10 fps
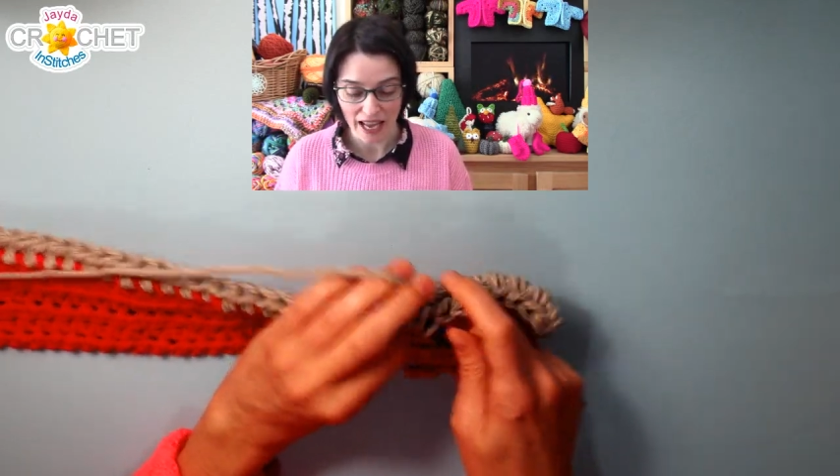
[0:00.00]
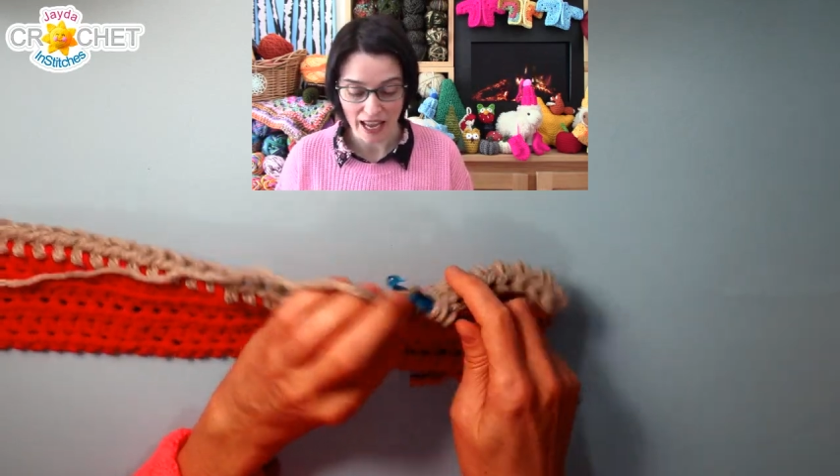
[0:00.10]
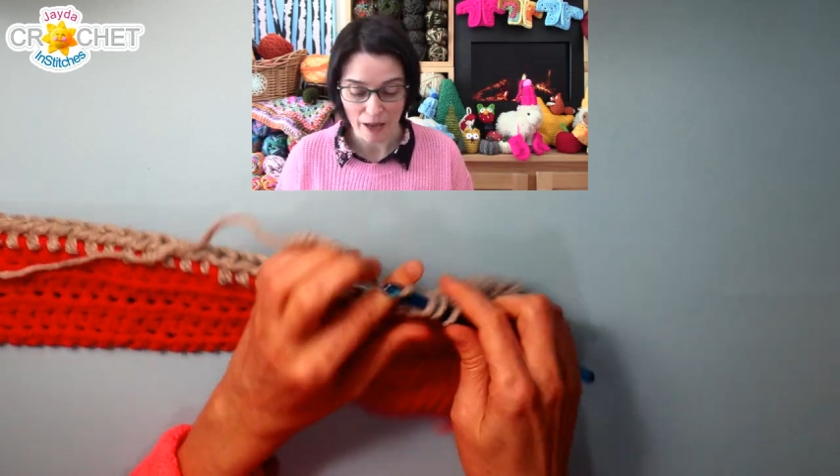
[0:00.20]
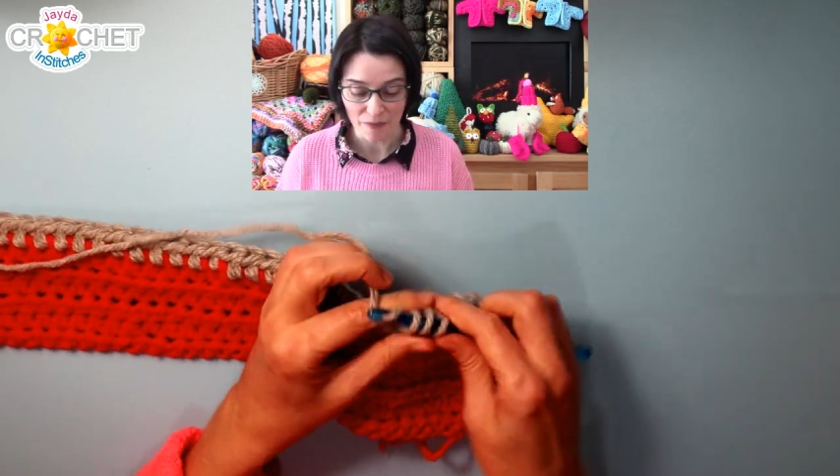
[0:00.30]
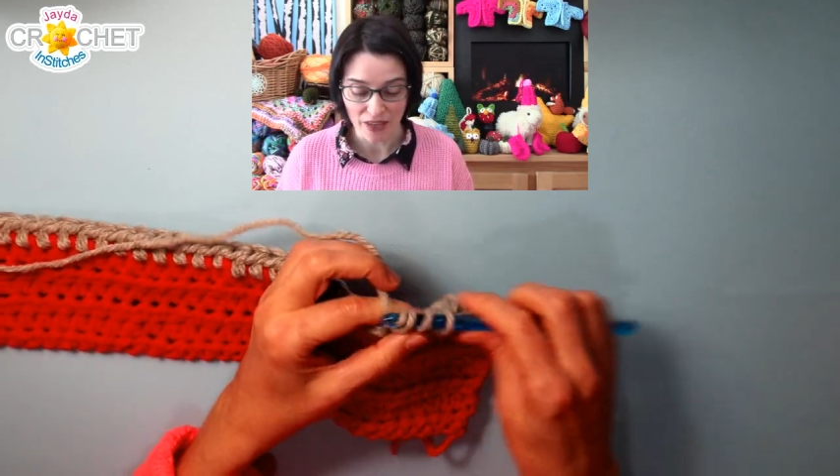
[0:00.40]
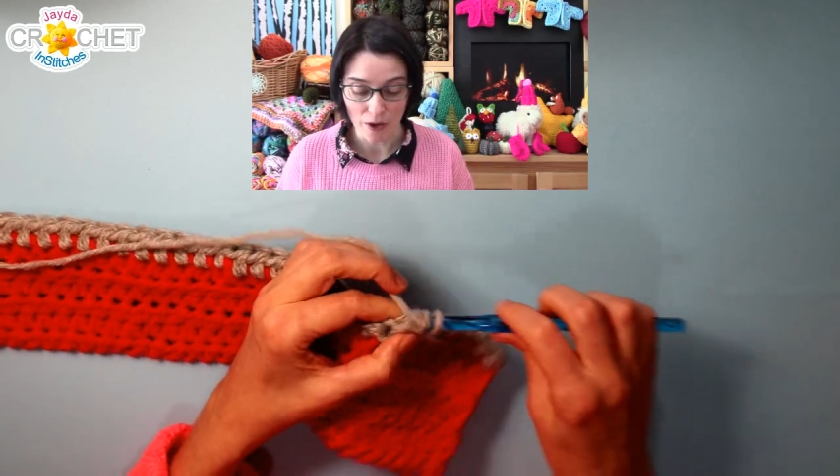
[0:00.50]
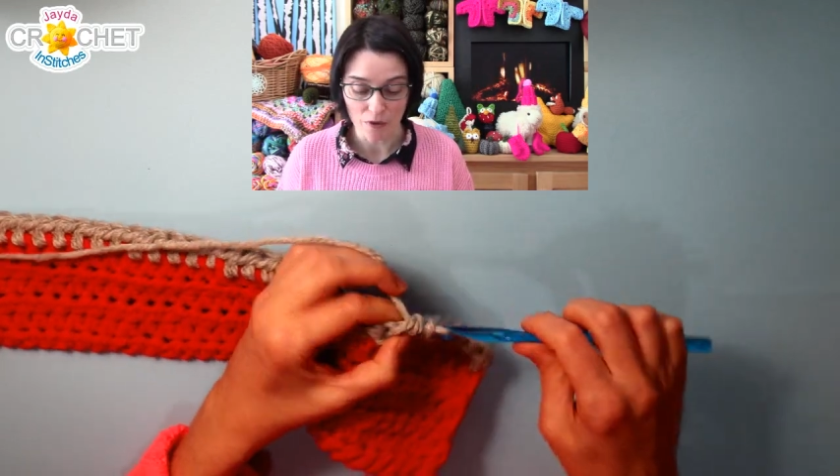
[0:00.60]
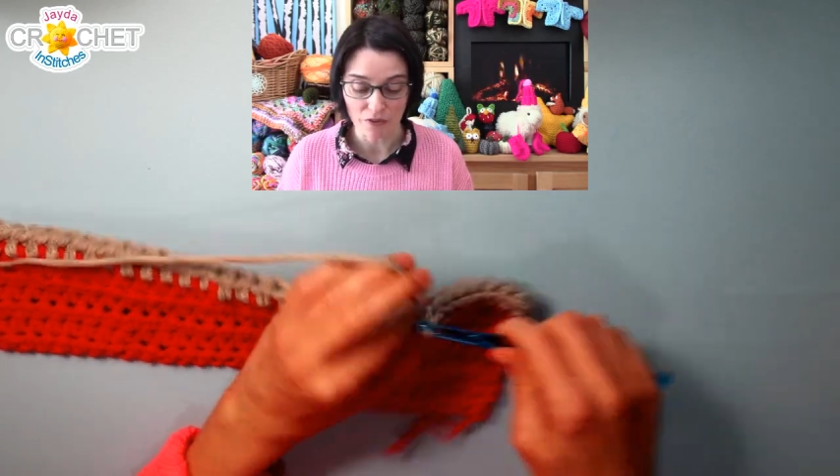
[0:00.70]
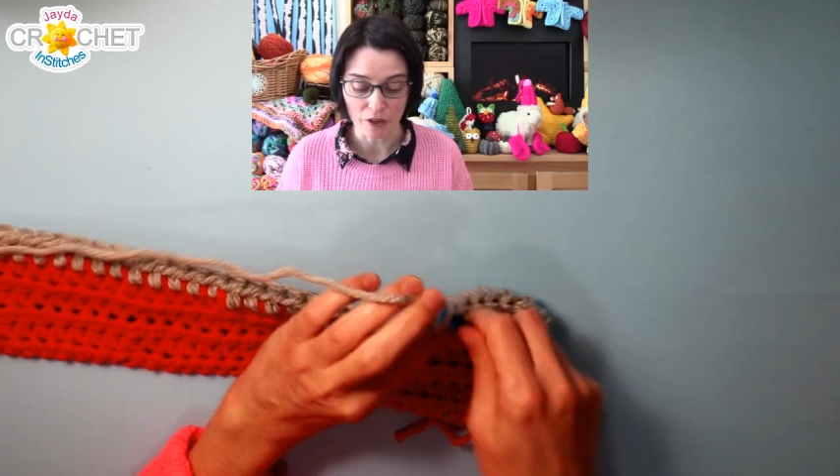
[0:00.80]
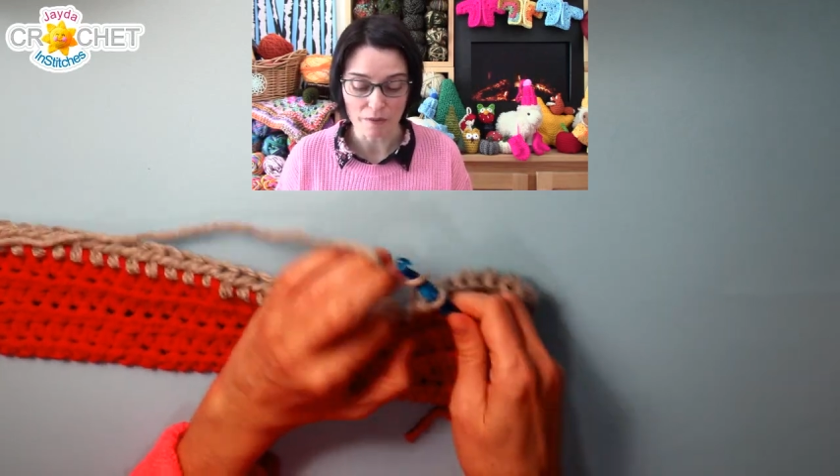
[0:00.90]
Um,
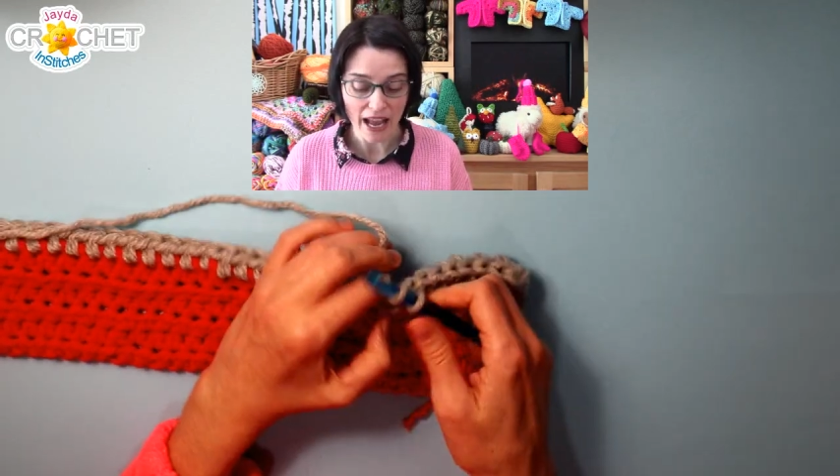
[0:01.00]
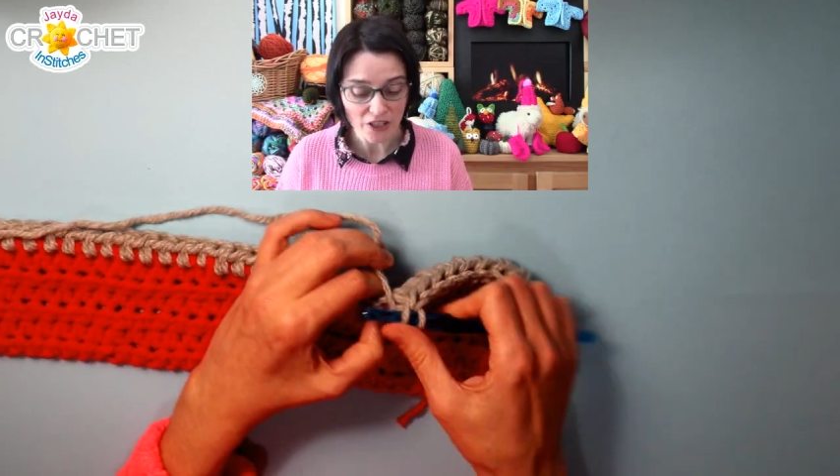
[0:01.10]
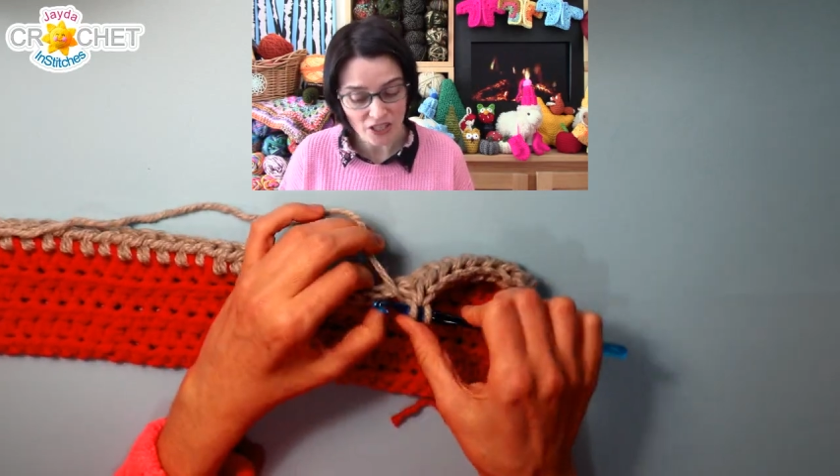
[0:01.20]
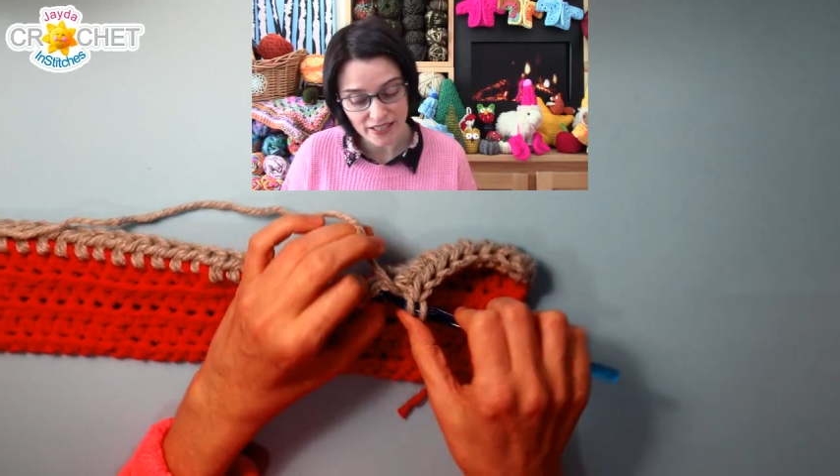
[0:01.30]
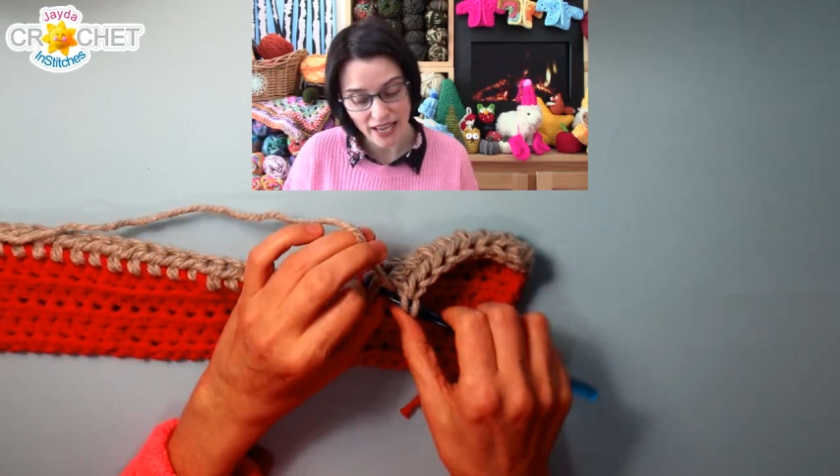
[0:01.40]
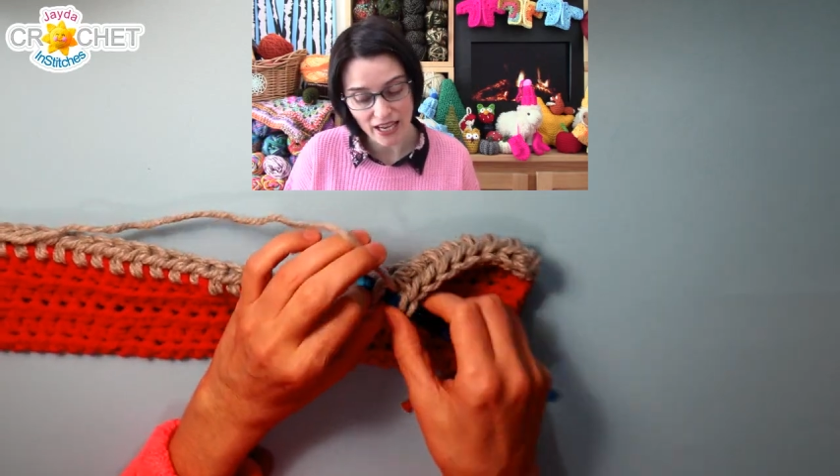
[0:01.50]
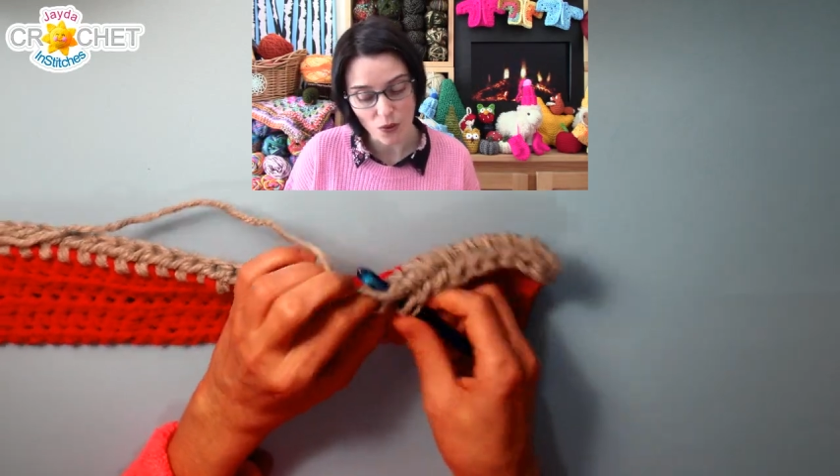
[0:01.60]
and for a matching set,